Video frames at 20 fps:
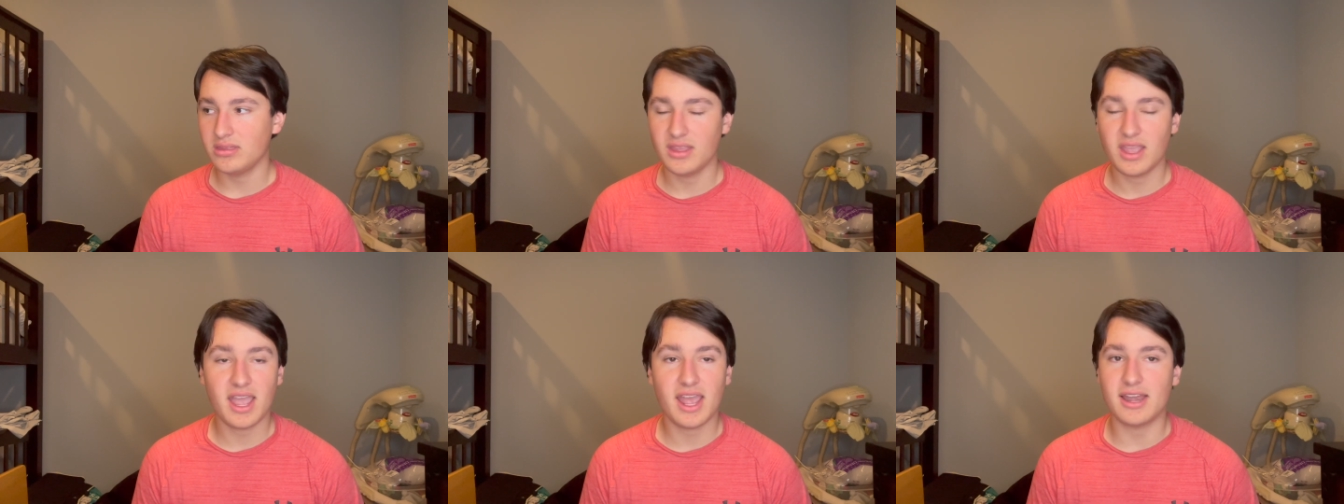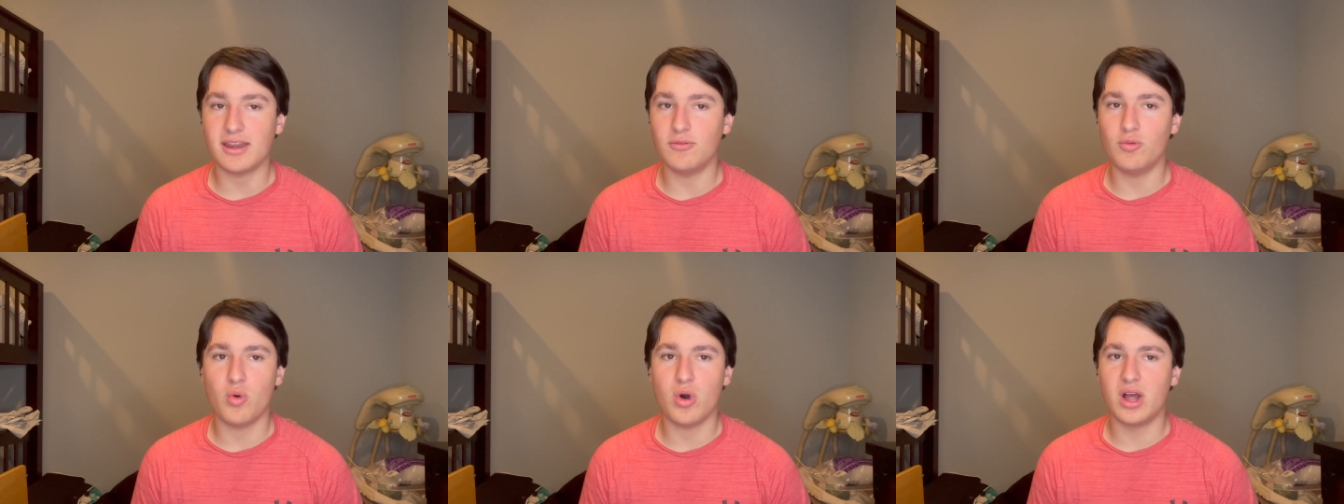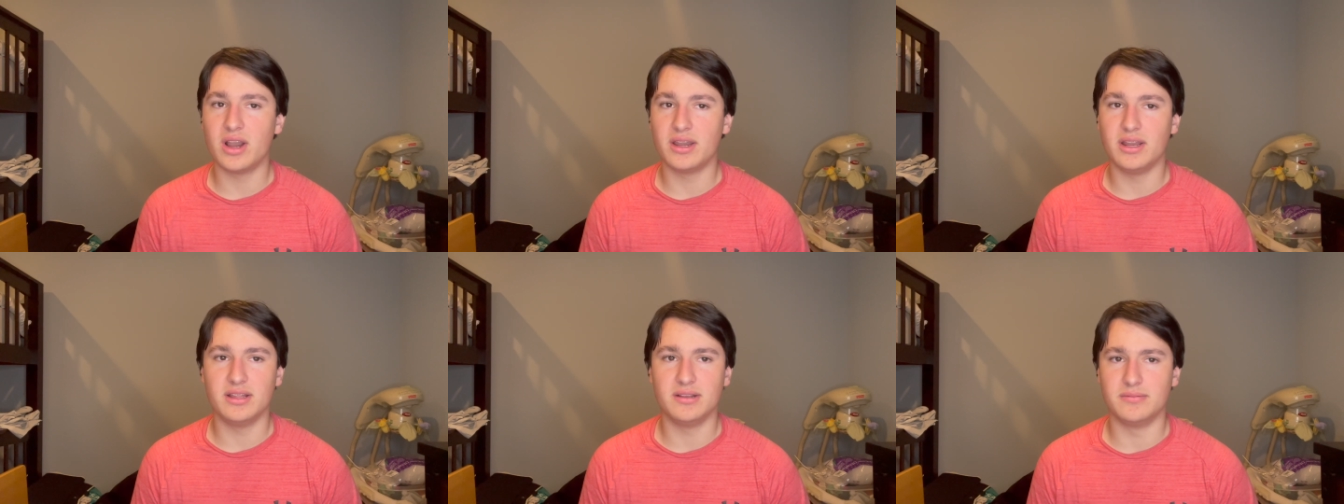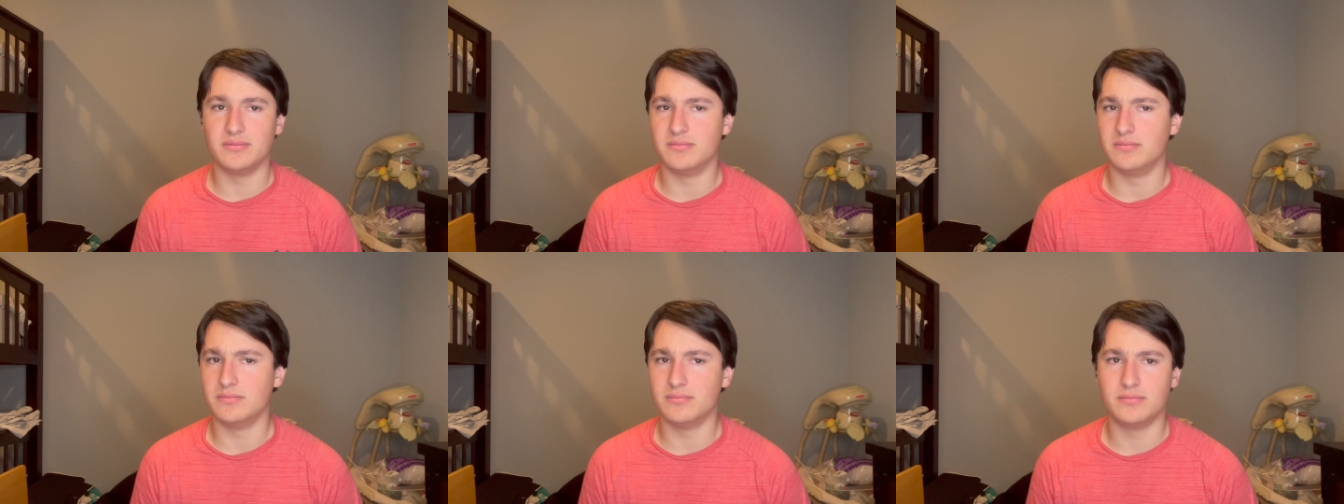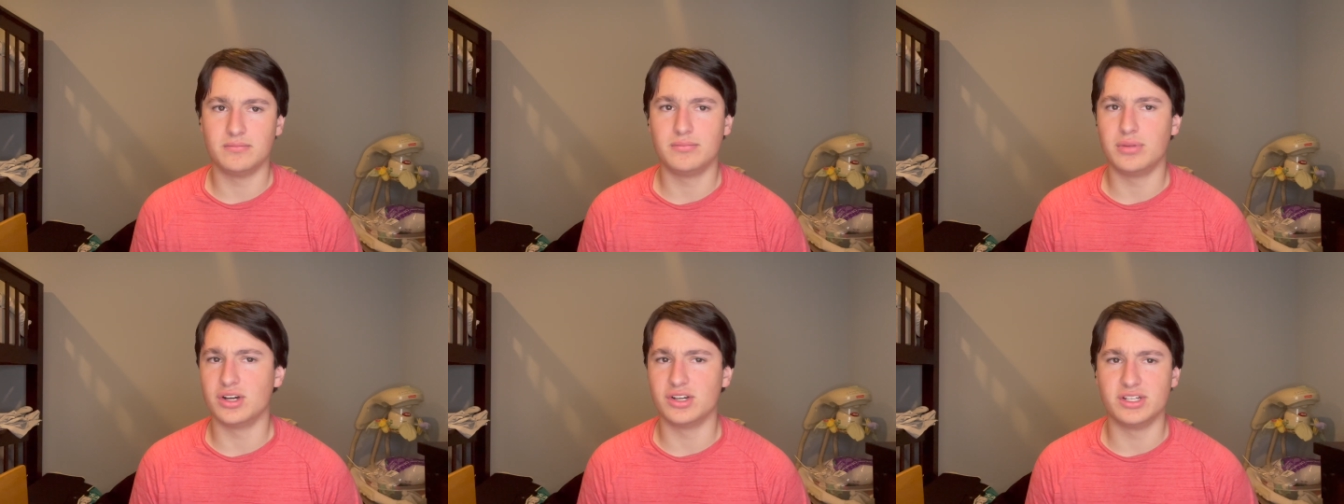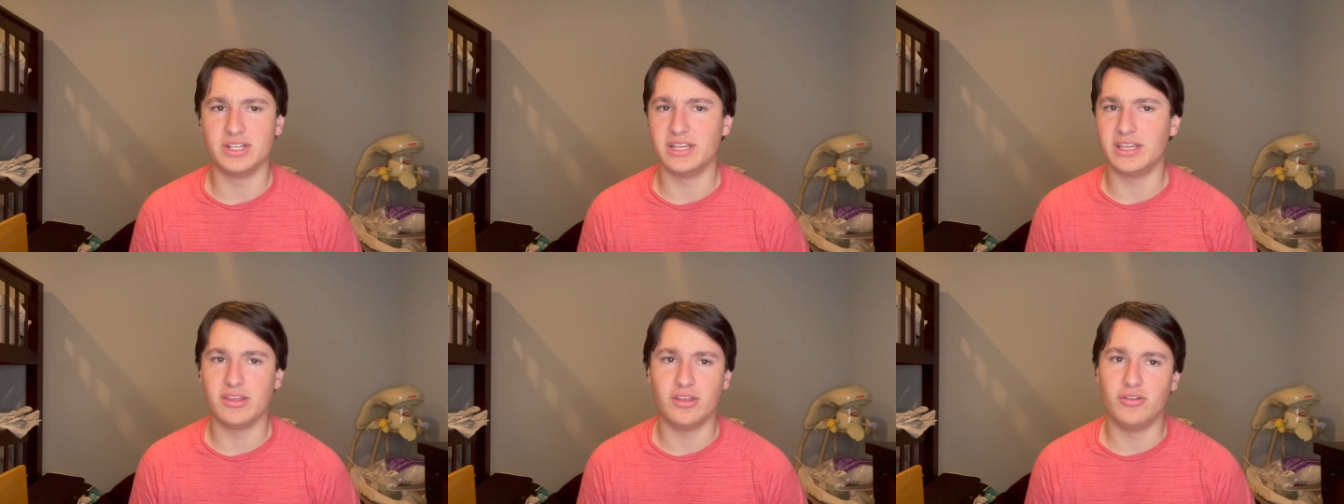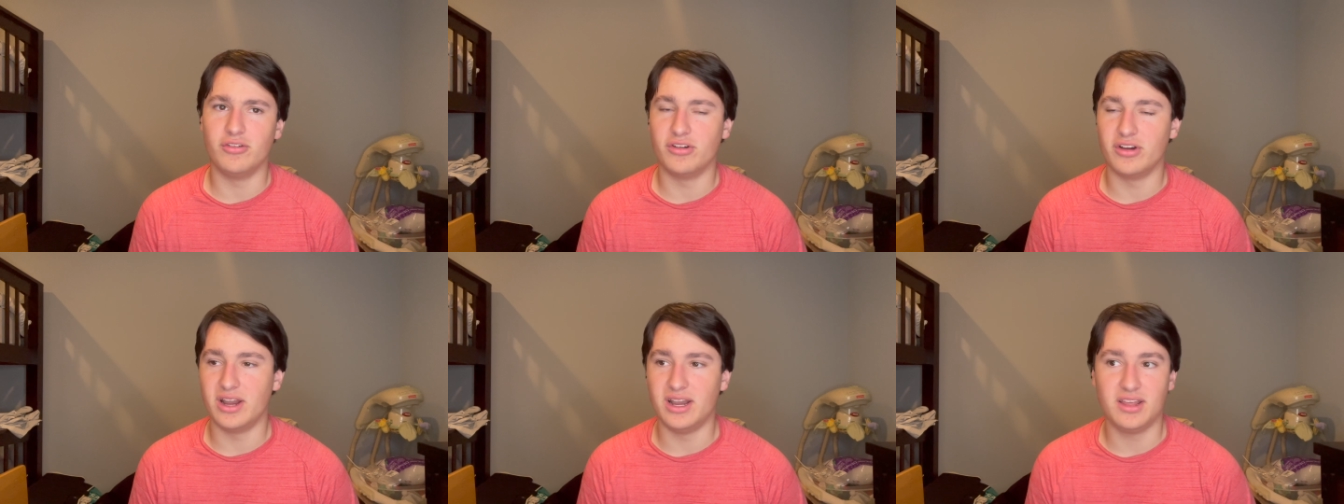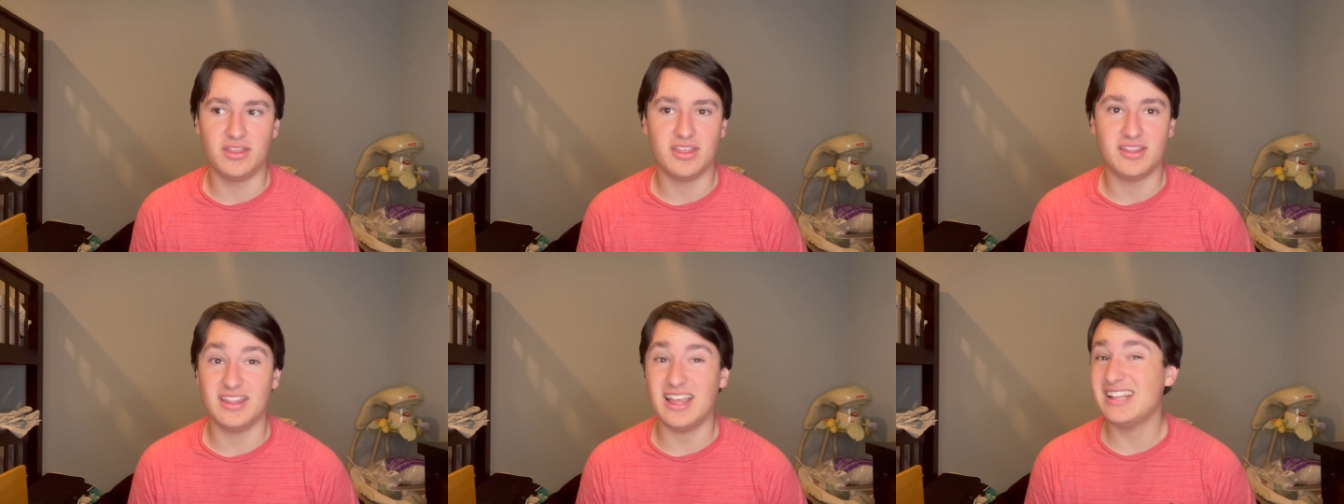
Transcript: anyone in particular or anything.